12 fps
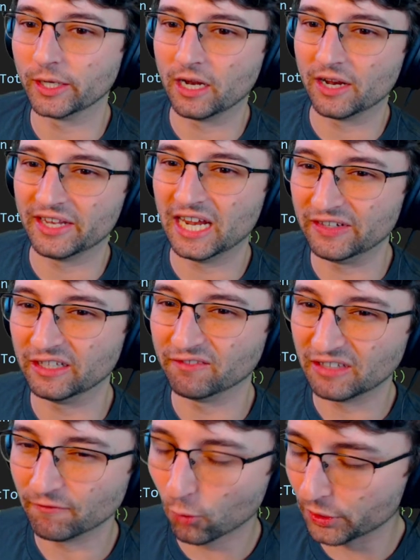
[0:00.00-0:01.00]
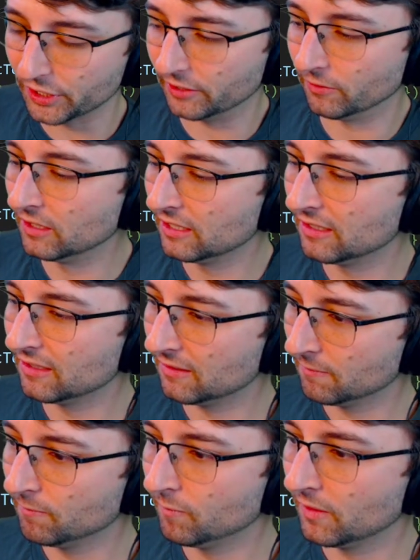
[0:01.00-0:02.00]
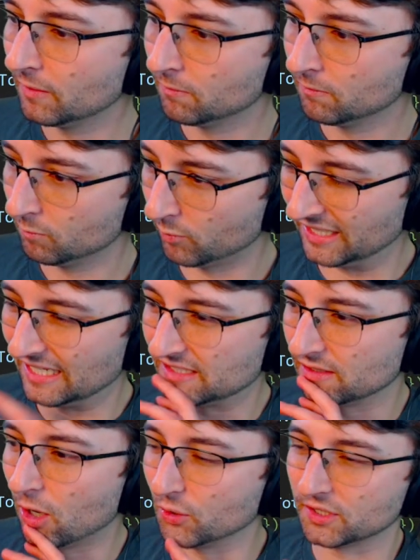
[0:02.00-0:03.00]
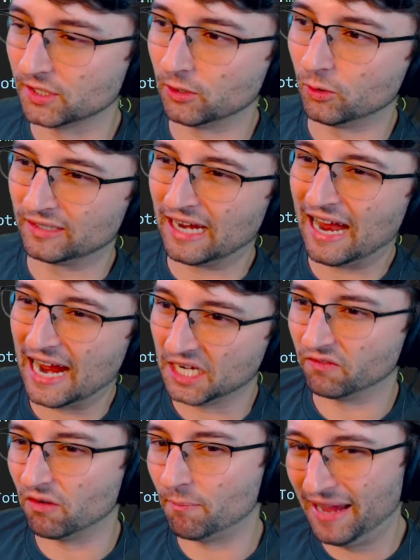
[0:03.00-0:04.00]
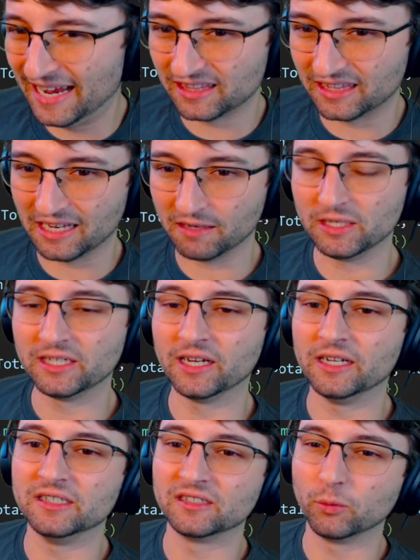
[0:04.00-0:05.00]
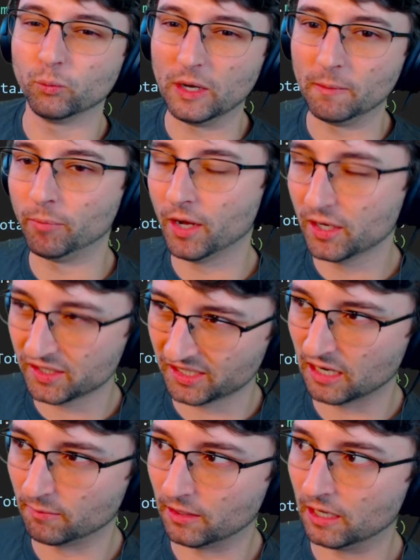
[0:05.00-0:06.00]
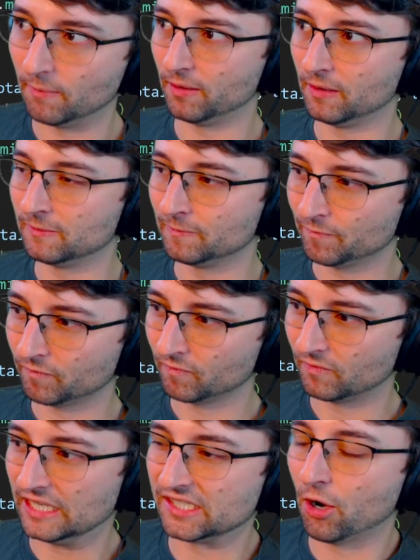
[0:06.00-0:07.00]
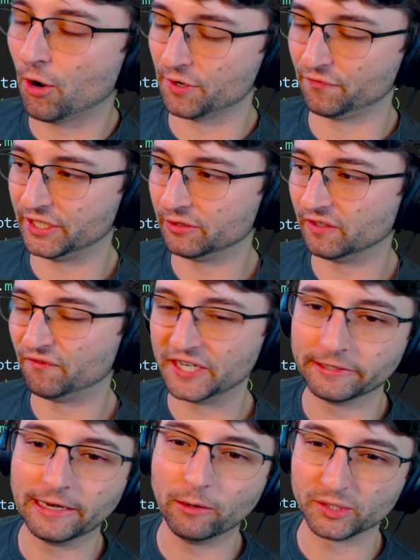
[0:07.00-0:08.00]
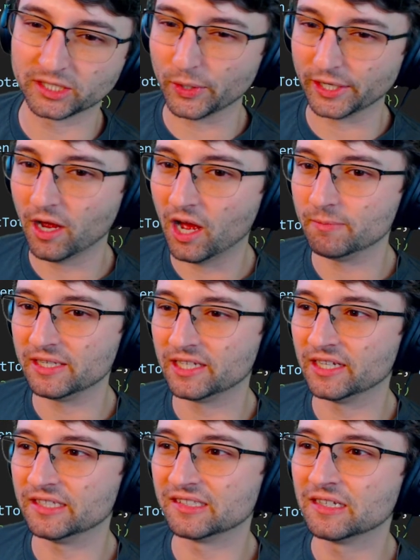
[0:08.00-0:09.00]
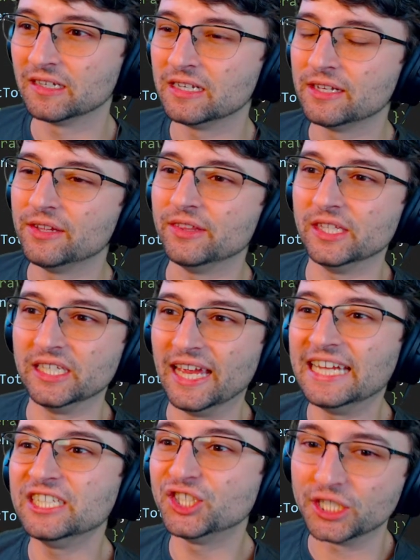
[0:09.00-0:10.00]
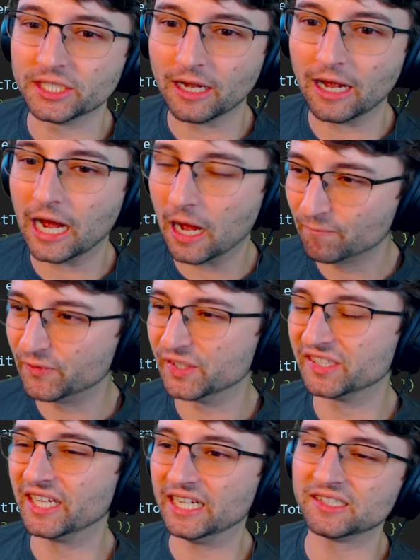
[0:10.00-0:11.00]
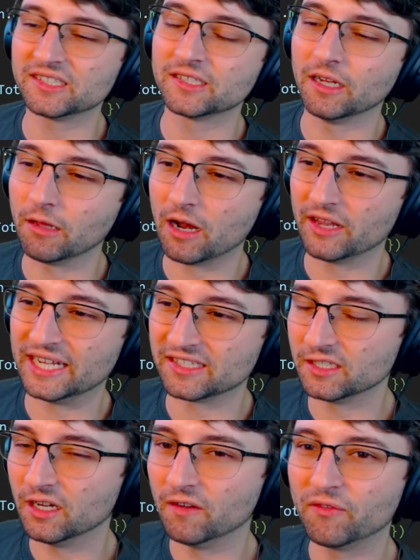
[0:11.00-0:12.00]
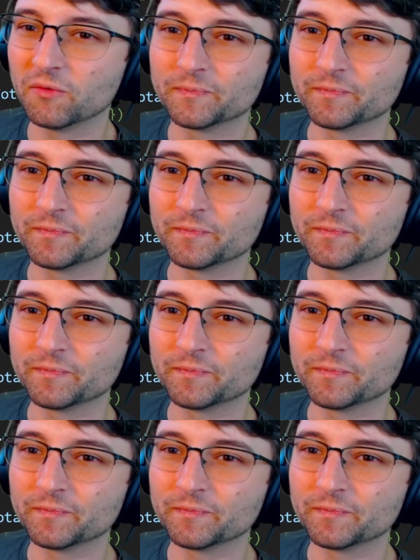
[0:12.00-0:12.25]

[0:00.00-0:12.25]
a lot of the heavy lifting for you. But that's also kind of a bad thing because when bugs come up, it's harder for you to figure out what's going on because the engine obfuscates a lot of that stuff.